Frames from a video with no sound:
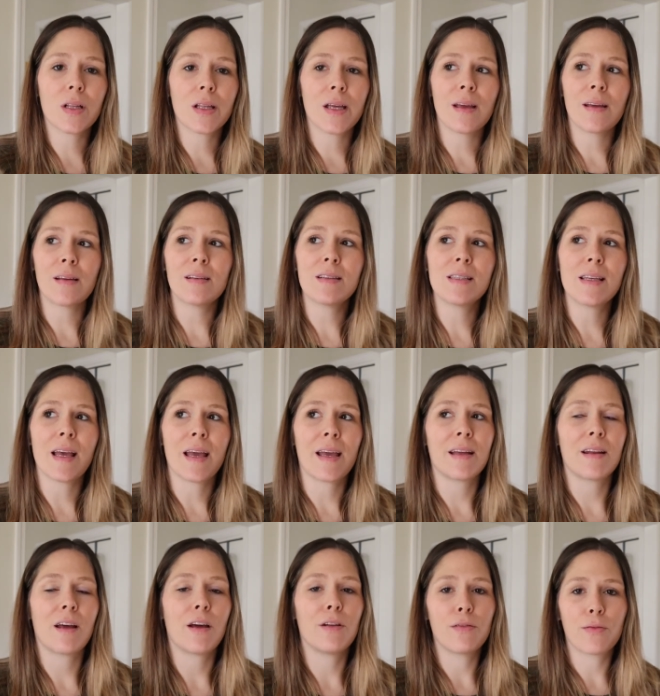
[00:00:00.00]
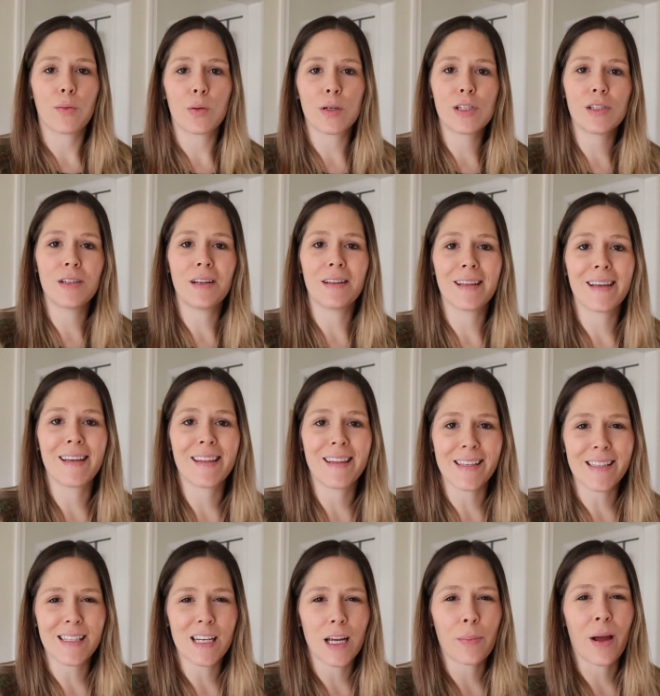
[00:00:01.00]
clings and unfortunately
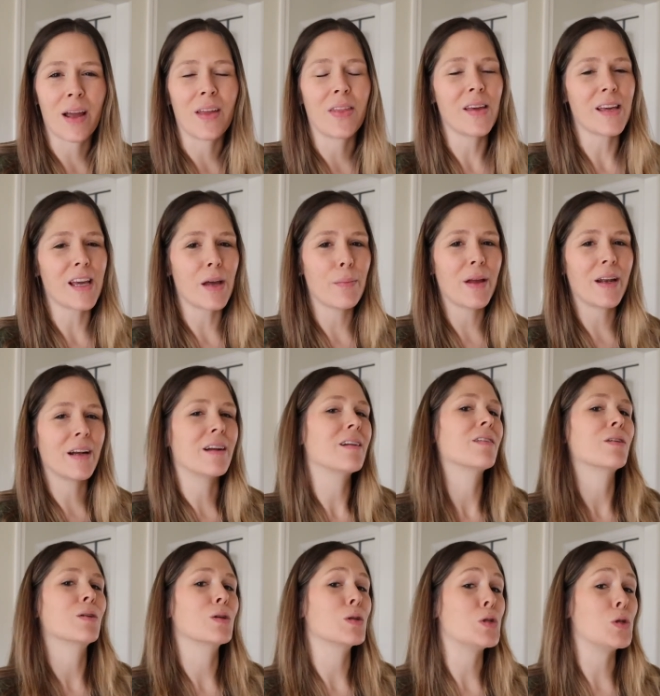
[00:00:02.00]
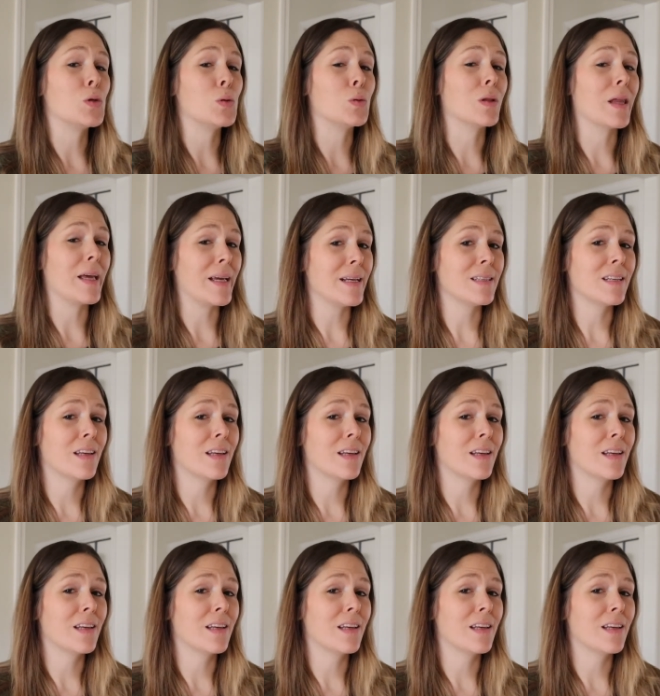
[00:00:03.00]
this time I think I made it a little too late